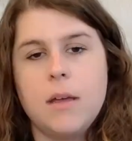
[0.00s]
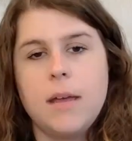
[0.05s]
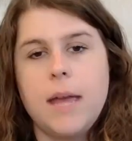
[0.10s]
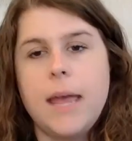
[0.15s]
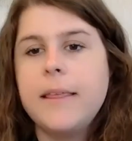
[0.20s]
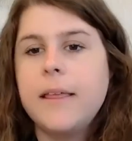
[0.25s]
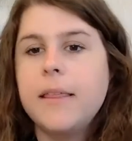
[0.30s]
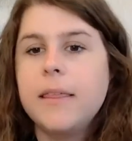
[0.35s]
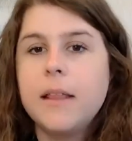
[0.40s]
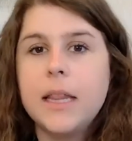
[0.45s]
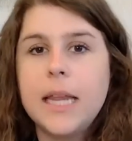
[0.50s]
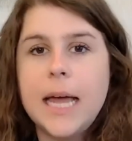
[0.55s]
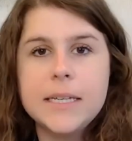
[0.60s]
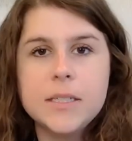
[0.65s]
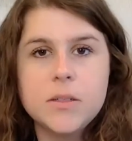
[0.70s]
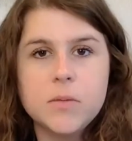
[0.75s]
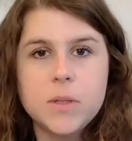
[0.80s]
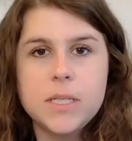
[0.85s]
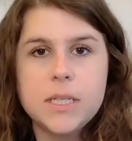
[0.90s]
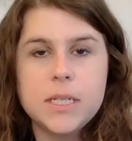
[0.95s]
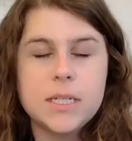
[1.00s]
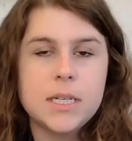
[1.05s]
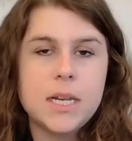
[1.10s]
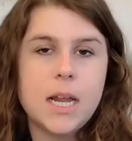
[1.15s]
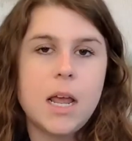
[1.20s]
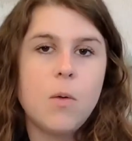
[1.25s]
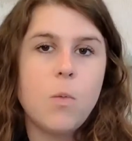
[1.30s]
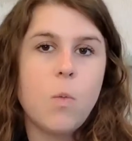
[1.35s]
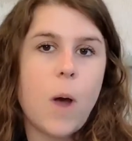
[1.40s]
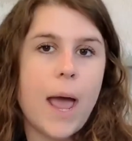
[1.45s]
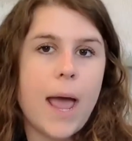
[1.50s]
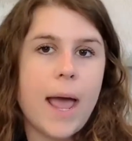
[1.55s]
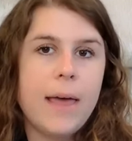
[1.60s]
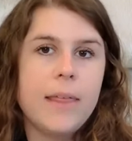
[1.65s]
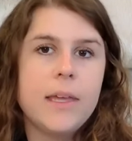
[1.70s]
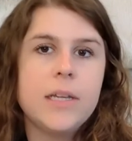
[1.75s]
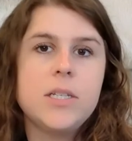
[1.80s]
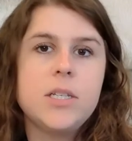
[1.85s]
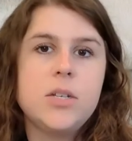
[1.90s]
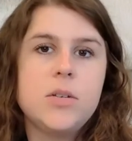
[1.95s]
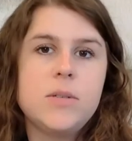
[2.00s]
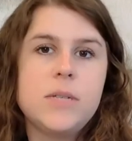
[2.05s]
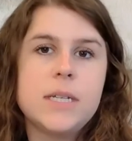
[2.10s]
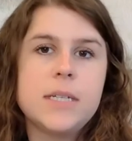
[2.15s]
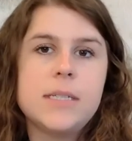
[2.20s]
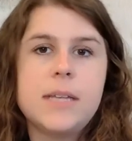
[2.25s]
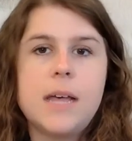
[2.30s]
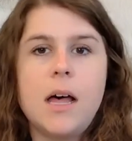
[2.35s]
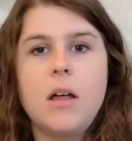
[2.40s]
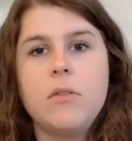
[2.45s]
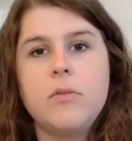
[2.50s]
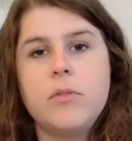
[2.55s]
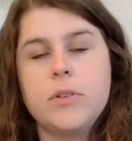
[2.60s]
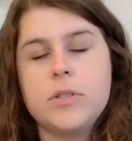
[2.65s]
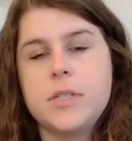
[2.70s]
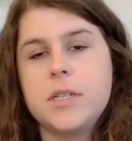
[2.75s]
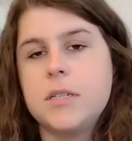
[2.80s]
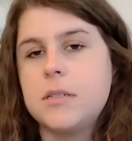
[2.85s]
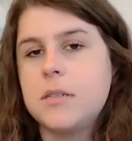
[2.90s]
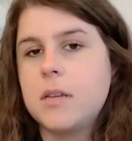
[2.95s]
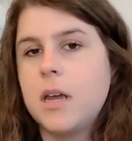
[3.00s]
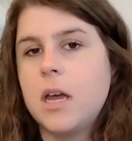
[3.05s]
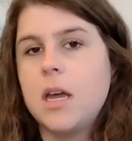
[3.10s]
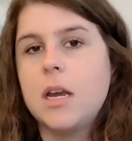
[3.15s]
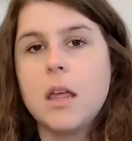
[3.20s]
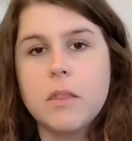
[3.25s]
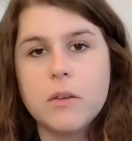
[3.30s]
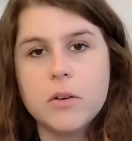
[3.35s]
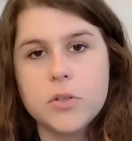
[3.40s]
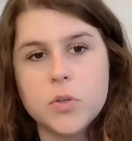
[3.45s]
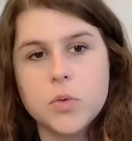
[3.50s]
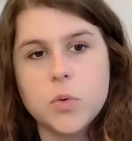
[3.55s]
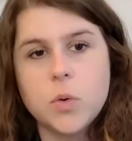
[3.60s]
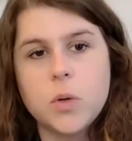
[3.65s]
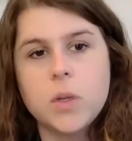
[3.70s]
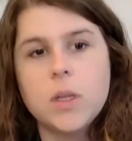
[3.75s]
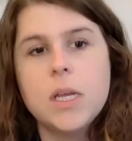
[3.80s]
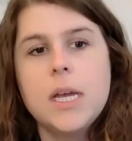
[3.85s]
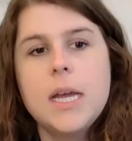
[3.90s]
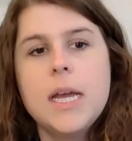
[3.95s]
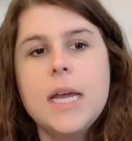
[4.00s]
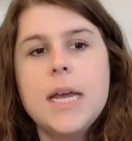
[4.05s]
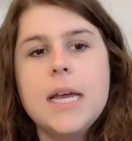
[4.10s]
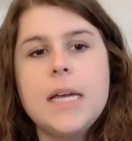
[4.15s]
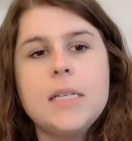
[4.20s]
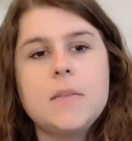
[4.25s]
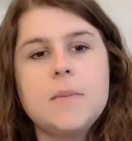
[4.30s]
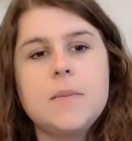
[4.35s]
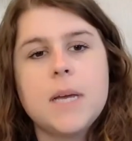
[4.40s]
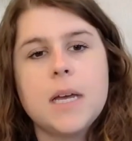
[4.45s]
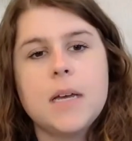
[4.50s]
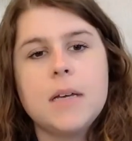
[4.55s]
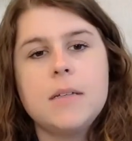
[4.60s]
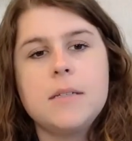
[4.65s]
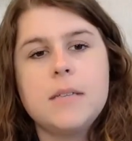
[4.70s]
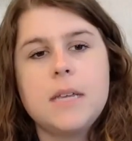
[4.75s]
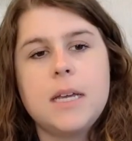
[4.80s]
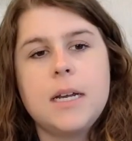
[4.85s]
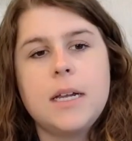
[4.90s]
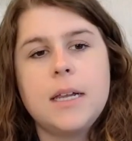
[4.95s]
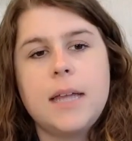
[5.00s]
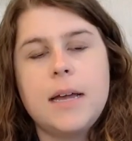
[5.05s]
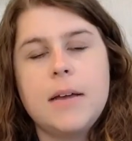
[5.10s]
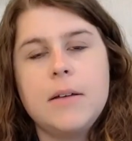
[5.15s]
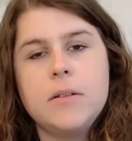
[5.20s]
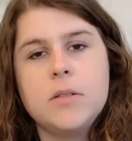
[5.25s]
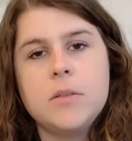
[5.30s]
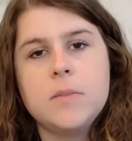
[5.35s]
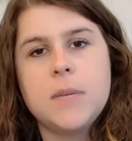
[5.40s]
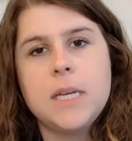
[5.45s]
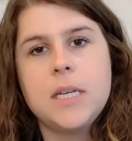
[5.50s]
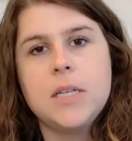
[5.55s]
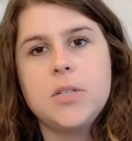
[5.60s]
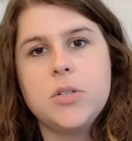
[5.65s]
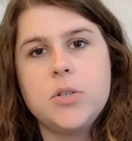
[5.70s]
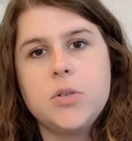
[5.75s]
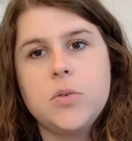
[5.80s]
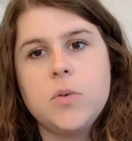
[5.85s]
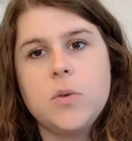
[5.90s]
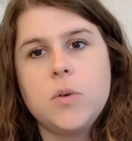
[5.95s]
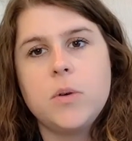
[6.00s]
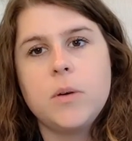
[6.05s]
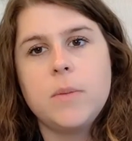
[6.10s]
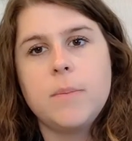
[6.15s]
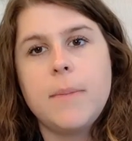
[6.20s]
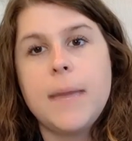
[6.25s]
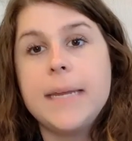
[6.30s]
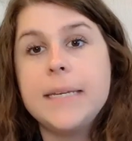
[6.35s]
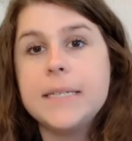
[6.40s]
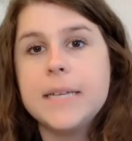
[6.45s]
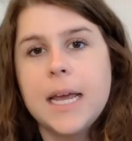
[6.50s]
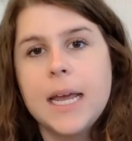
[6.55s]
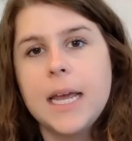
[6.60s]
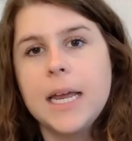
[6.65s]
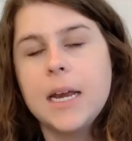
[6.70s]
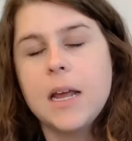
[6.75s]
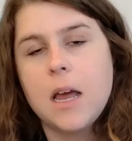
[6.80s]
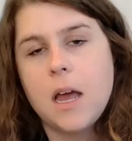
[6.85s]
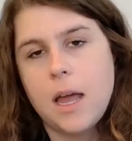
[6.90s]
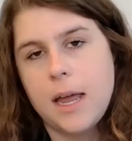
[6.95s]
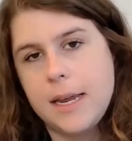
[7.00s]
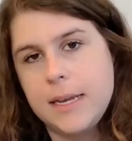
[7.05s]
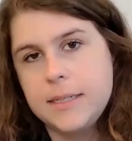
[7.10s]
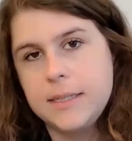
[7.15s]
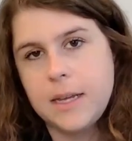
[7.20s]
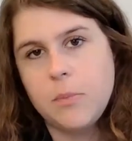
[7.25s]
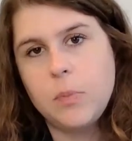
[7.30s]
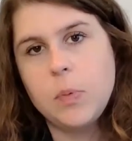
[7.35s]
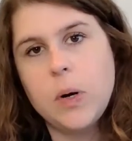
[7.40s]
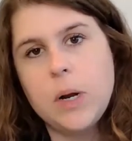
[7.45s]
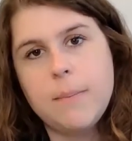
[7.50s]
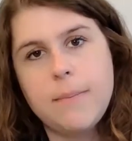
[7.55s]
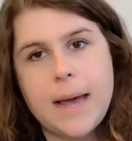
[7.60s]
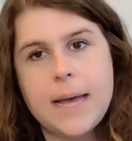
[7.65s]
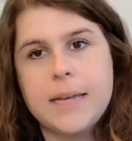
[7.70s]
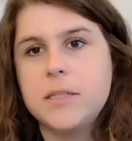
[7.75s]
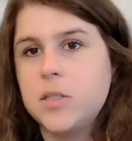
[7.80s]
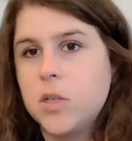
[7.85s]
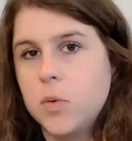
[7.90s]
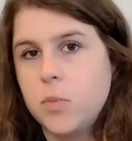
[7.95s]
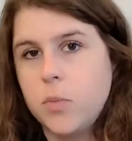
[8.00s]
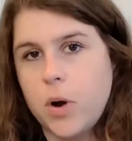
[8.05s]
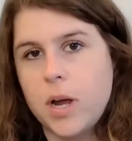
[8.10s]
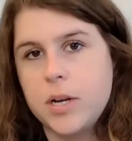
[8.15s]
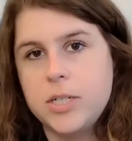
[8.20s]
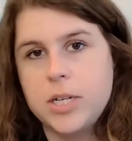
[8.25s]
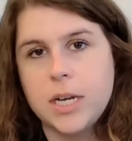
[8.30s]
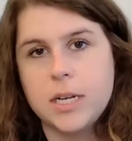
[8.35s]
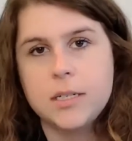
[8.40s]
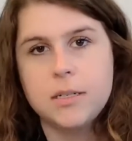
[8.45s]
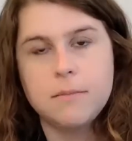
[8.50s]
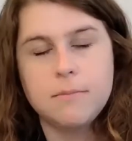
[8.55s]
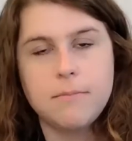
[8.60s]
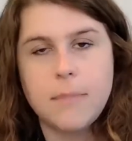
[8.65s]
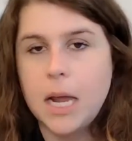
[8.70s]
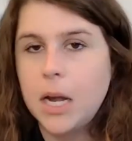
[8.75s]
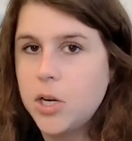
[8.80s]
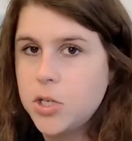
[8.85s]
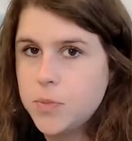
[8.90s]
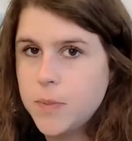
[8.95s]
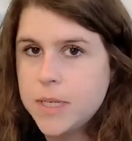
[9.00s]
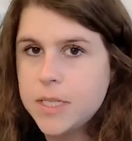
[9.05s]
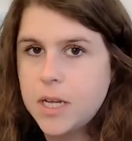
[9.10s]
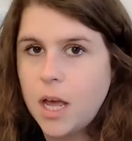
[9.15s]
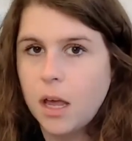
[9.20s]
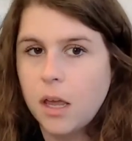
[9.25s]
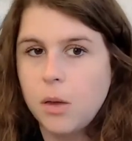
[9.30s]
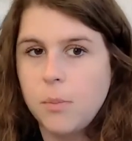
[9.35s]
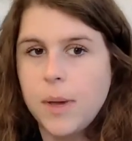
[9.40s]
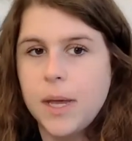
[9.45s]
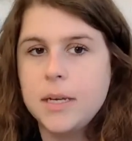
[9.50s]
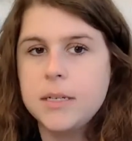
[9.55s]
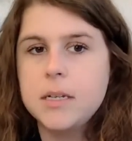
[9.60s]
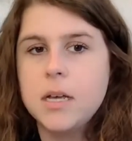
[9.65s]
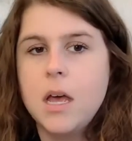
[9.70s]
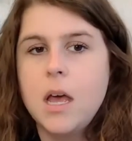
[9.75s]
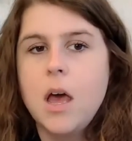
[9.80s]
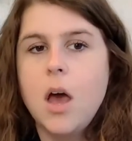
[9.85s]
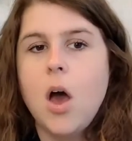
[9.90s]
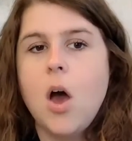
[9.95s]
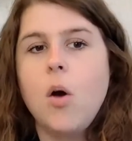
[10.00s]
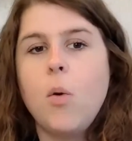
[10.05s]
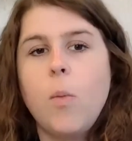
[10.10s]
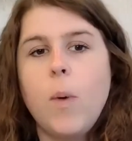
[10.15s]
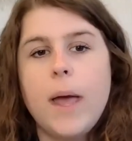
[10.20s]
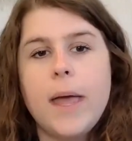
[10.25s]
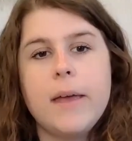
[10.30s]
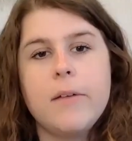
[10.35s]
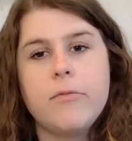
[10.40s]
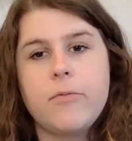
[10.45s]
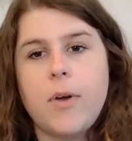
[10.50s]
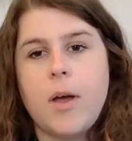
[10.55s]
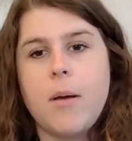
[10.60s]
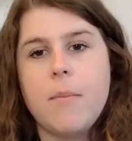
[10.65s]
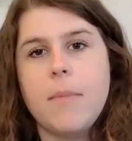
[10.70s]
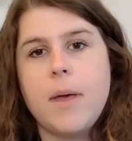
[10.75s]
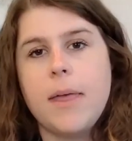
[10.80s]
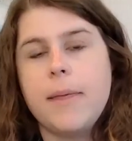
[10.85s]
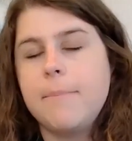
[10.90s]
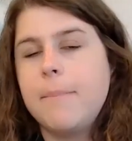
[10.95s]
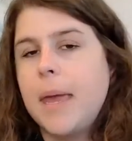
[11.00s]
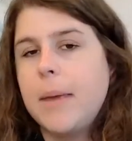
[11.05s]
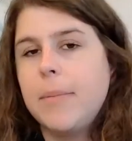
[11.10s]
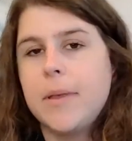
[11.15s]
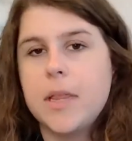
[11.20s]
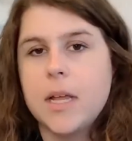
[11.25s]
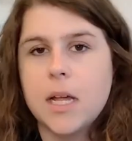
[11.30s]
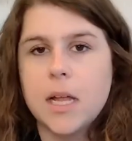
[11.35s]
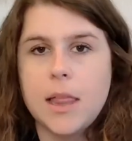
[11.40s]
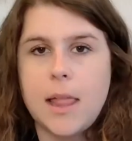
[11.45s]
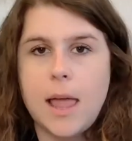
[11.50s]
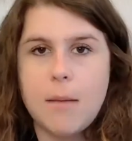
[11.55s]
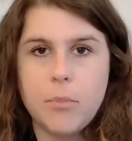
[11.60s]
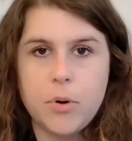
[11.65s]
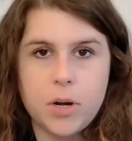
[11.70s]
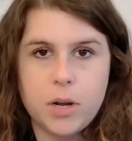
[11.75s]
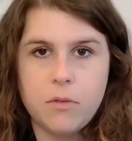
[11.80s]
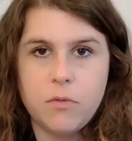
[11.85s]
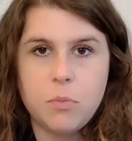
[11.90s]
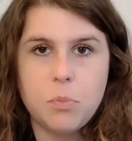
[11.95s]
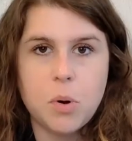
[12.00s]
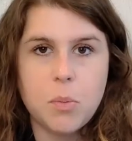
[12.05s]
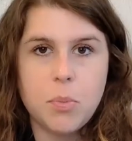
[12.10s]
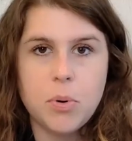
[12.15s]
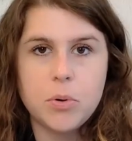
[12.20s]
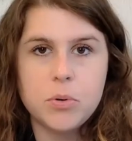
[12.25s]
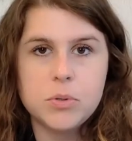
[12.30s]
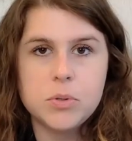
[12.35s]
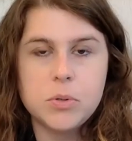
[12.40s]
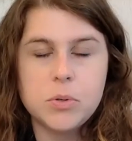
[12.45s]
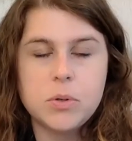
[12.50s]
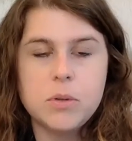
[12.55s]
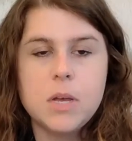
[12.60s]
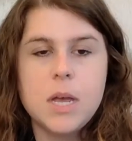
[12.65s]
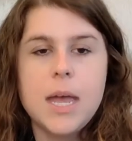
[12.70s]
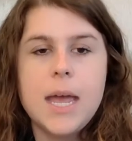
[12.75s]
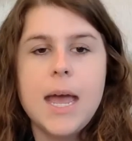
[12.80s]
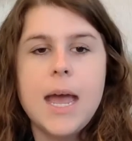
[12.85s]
And then the last reason today why I like to use Excel versus another tool is because it allows me to maintain a separate master project management document away from maybe the collaborative proposal.